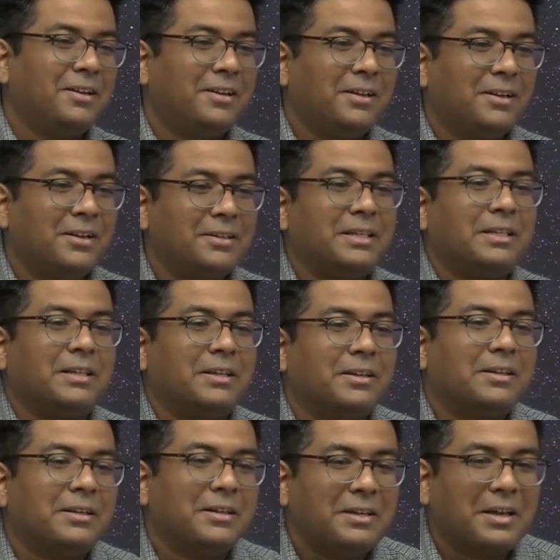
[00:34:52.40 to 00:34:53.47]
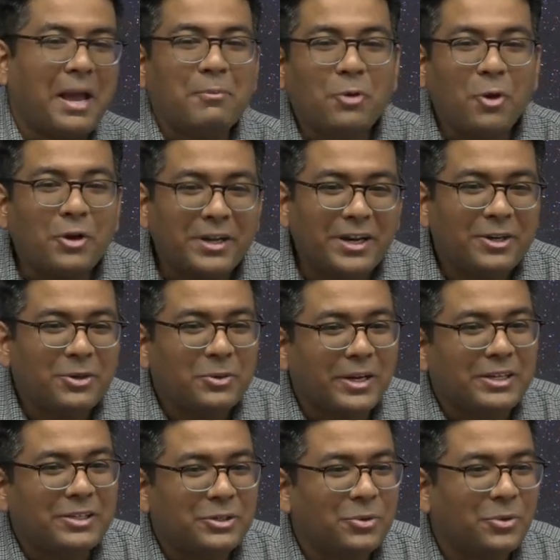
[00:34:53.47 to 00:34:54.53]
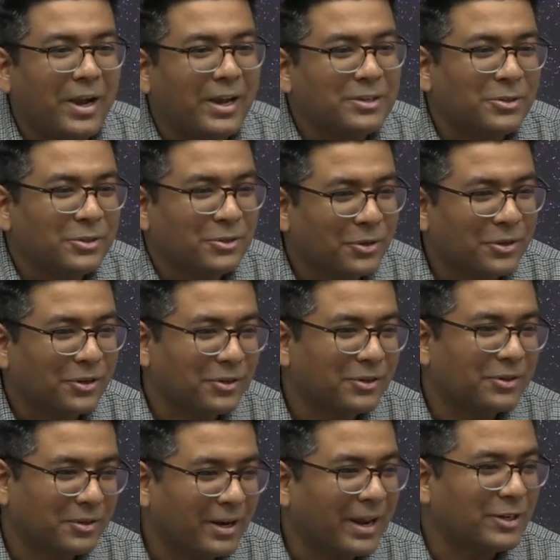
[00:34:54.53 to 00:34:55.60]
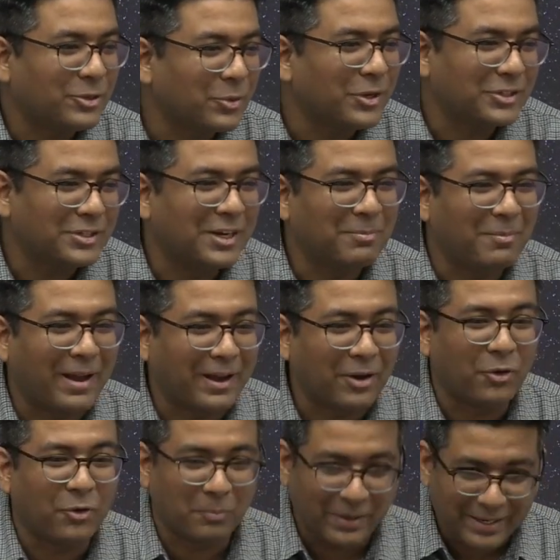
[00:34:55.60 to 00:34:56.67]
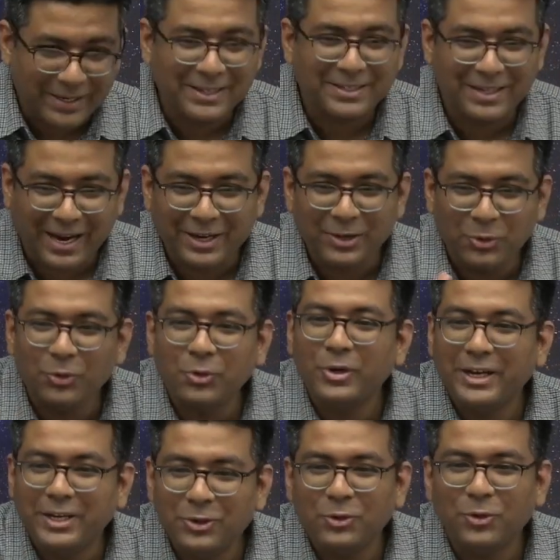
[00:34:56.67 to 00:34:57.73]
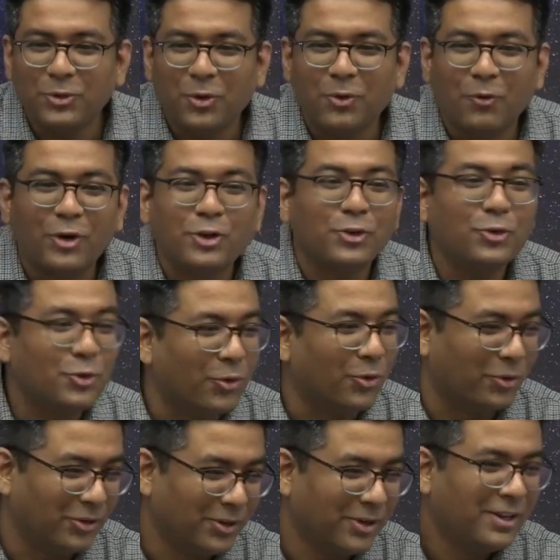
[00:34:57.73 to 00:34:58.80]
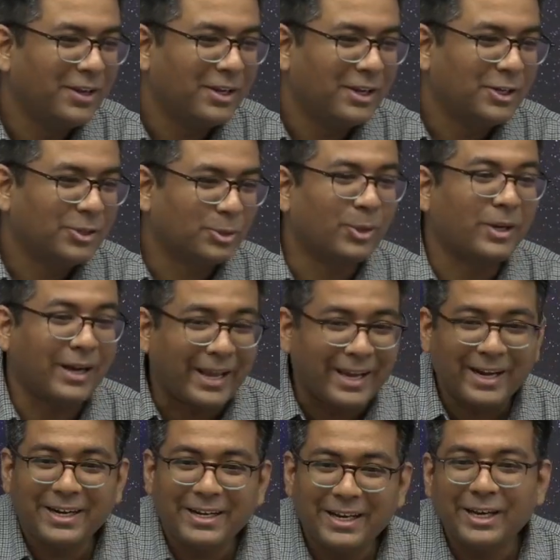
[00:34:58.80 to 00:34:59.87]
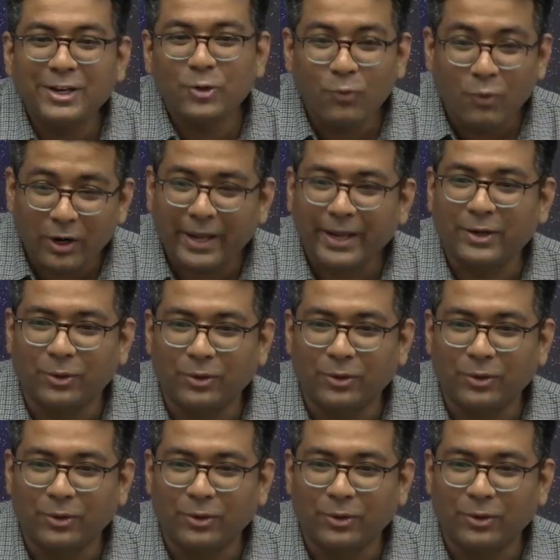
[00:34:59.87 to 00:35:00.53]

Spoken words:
See, I'm not here to test you guys on your educational background, but yes, I do need to know what you know so that I can tell you what I know.